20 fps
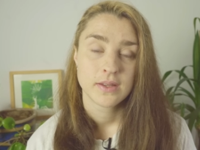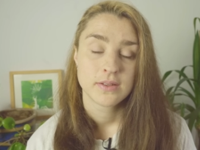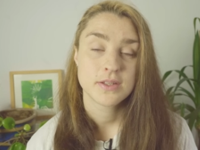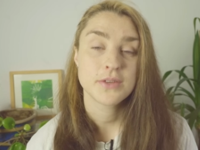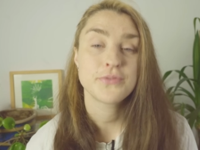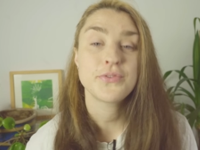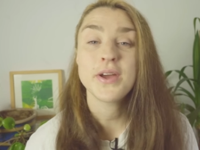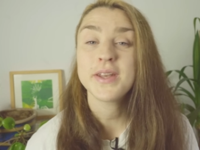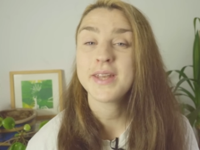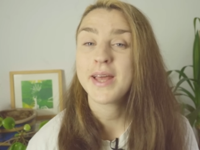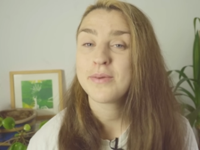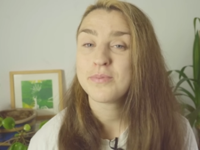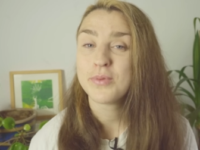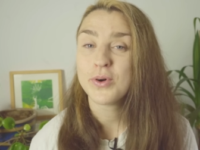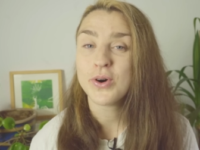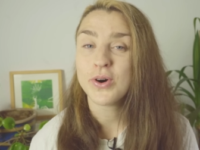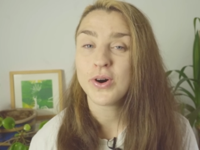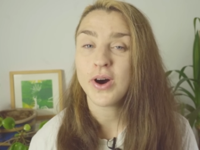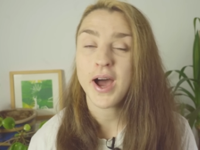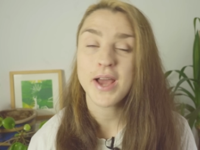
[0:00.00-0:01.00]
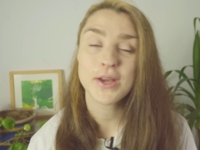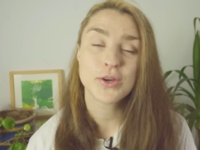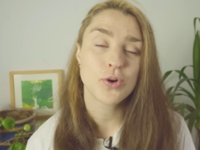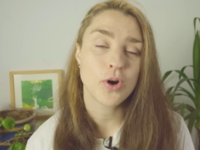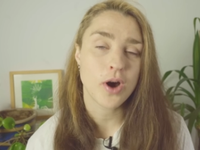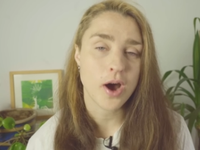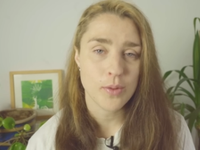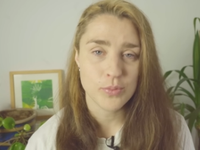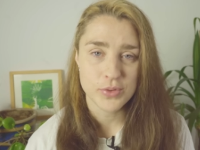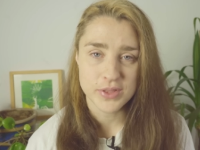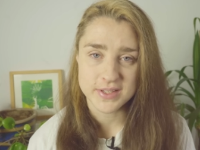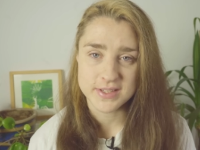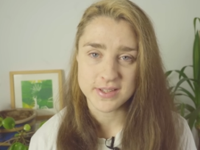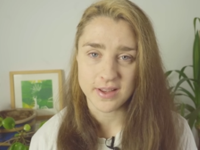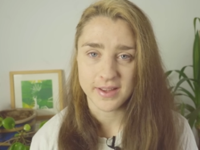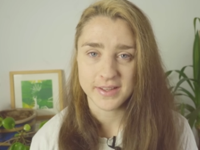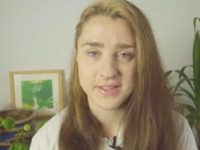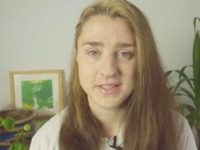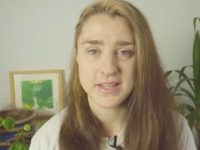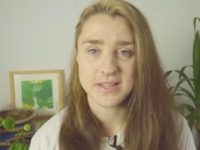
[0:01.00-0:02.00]
To find out more, I caught up with a
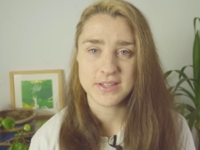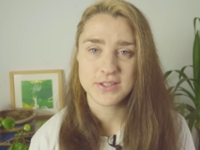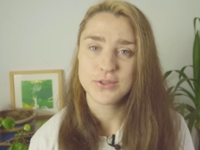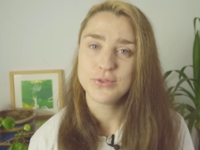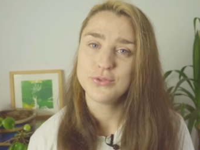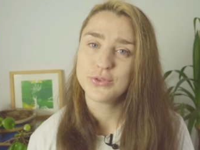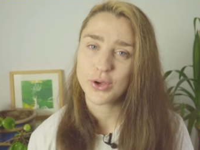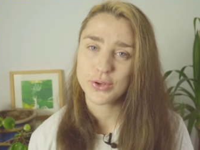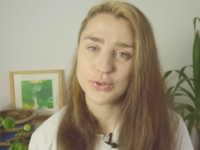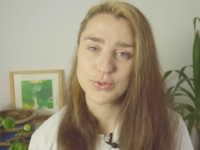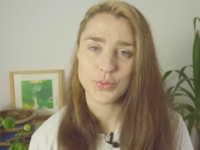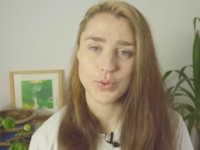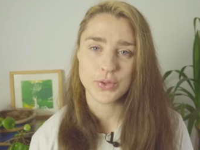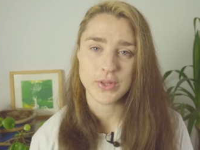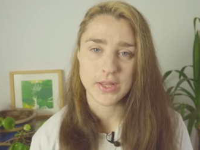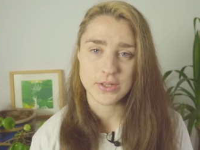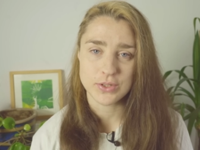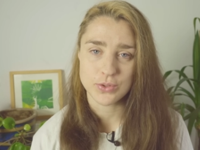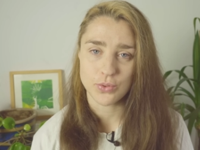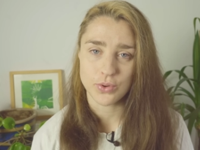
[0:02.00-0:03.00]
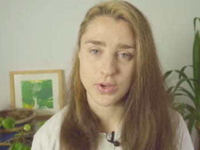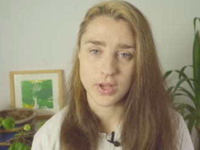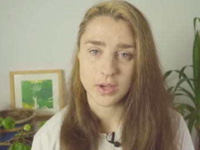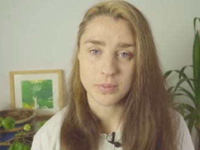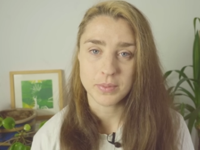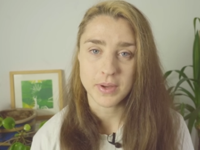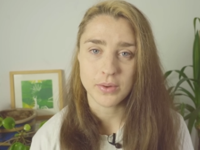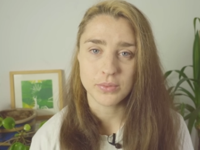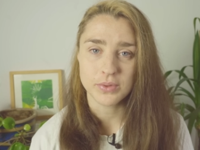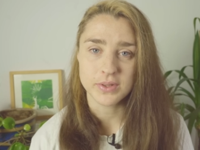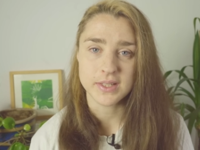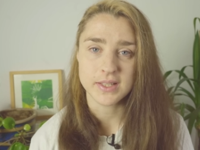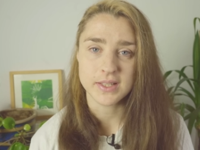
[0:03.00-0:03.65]
scientist who knows what they're talking about with